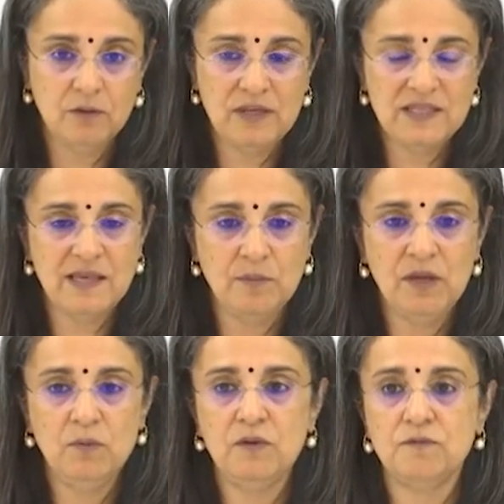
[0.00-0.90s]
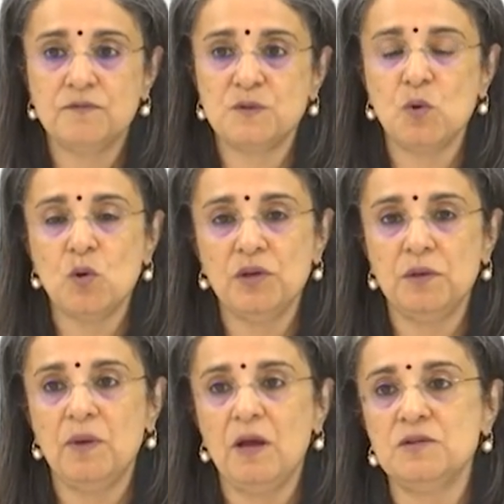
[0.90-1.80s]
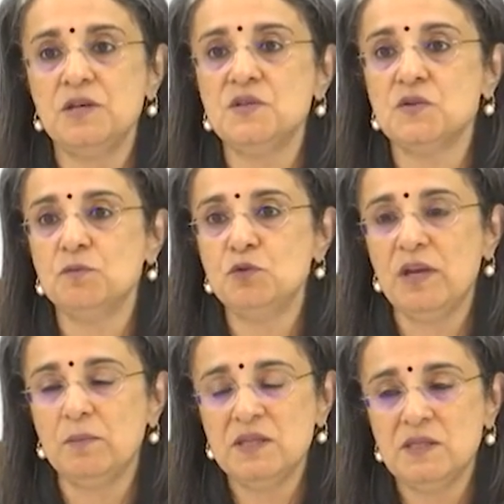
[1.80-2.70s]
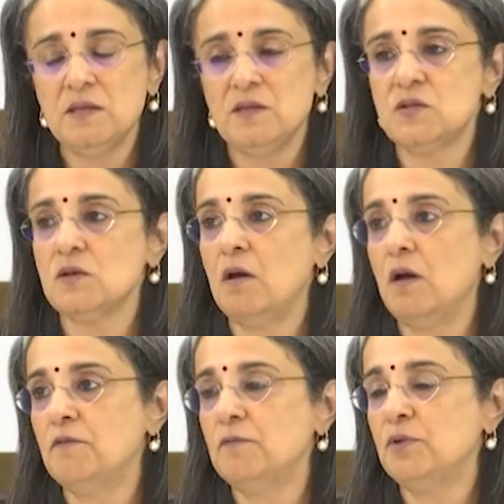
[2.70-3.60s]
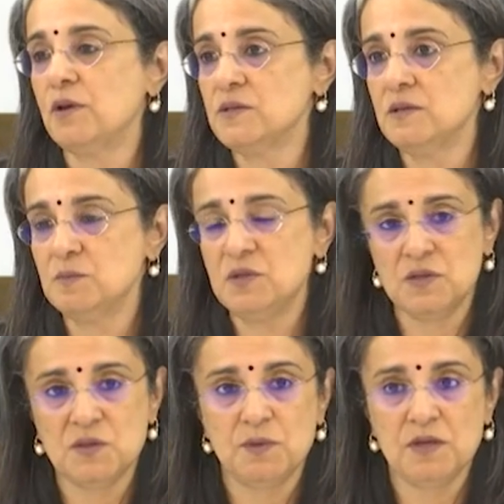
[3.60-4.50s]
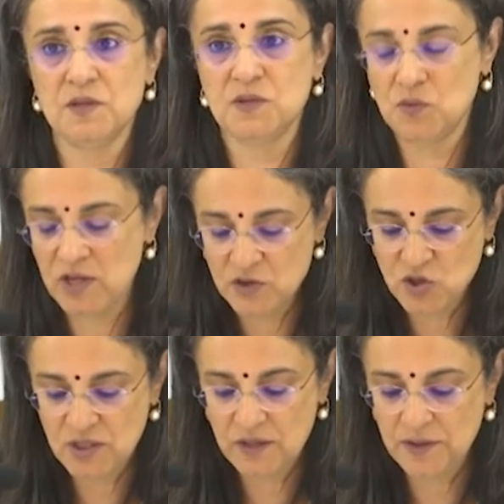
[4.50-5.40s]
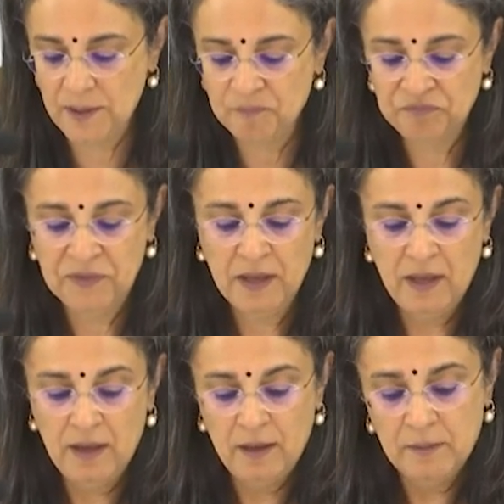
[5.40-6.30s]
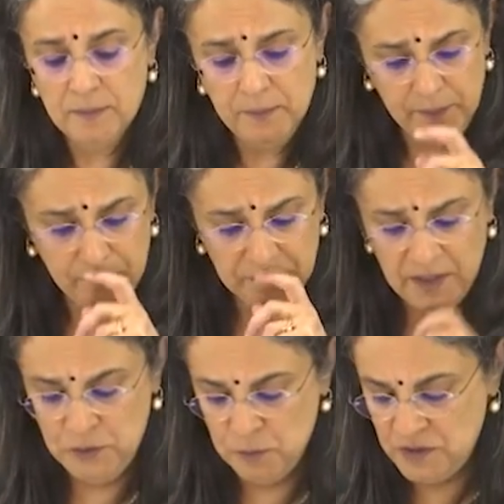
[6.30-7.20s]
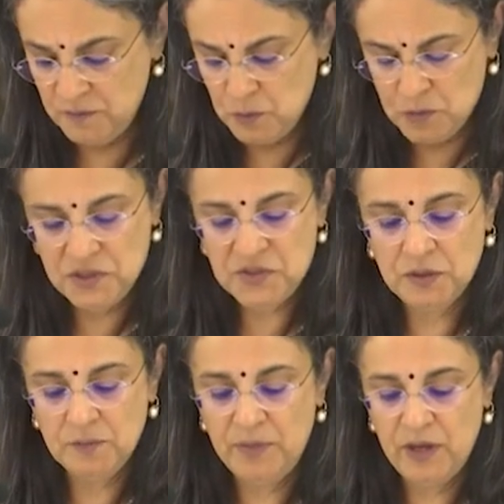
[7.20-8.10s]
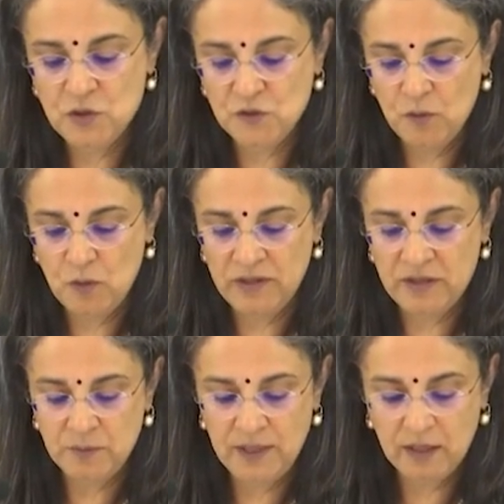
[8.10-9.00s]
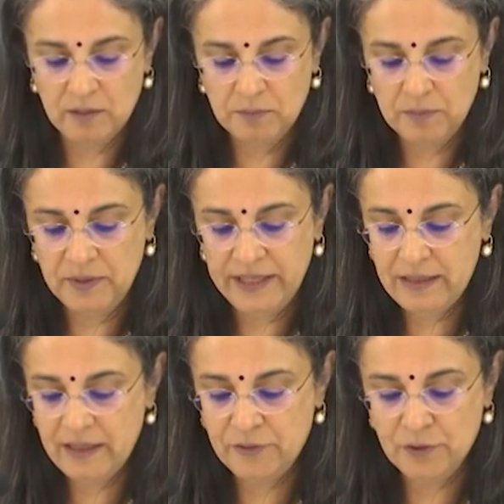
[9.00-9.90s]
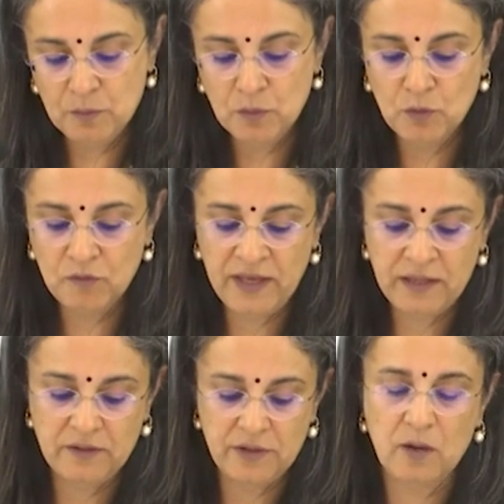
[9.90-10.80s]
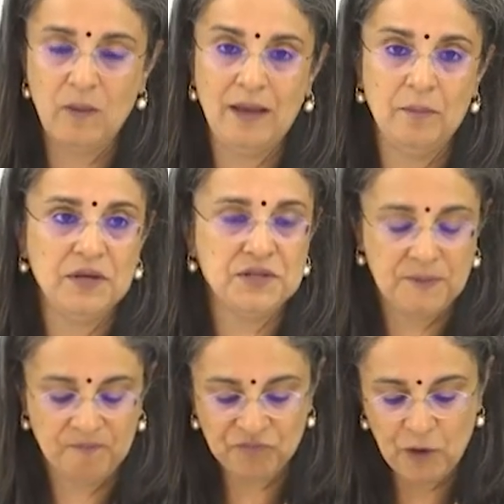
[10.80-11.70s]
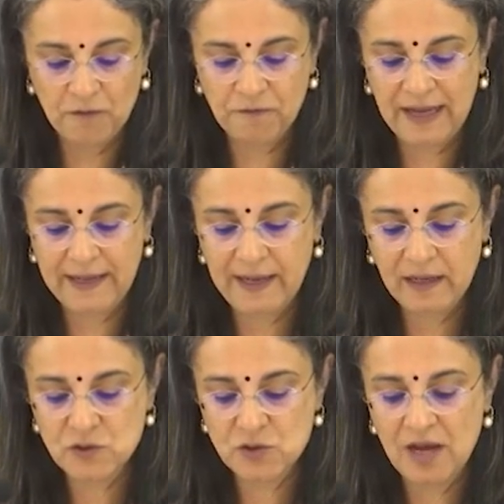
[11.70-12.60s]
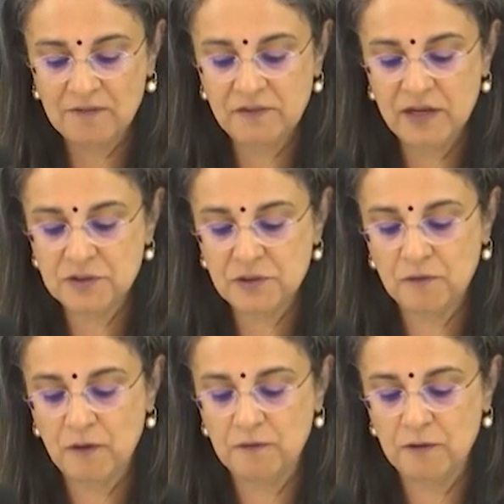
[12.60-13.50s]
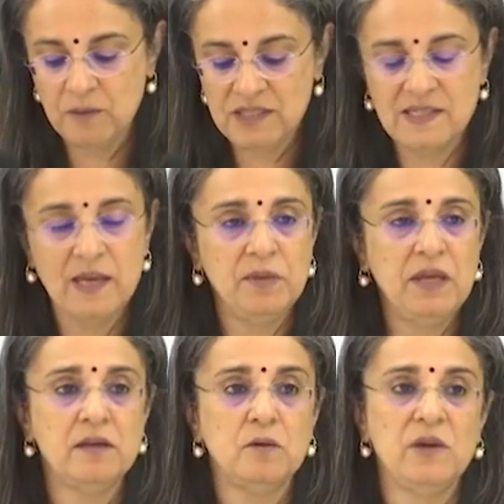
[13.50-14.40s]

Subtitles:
you know, in SEBI, we've spoken about ease of doing business, of process, business process re-engineering, and you would have noticed on page 4 that we are completely removing the requirement of filing a draft letter of offer with SEBI and